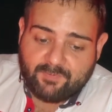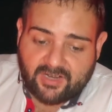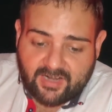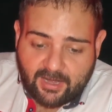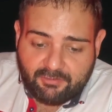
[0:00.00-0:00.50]

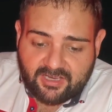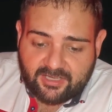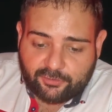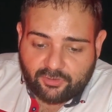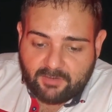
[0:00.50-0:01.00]
allowing
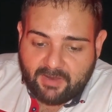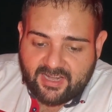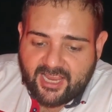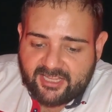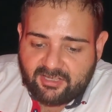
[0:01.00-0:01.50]
it to
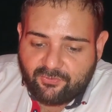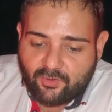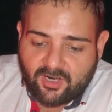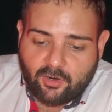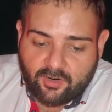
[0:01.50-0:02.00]
remain active
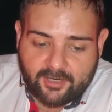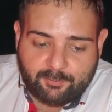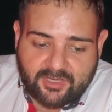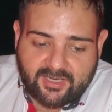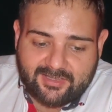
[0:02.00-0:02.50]
for a longer
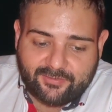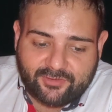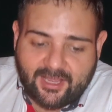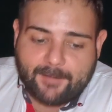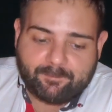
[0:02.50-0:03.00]
period of
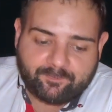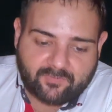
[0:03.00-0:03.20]
time.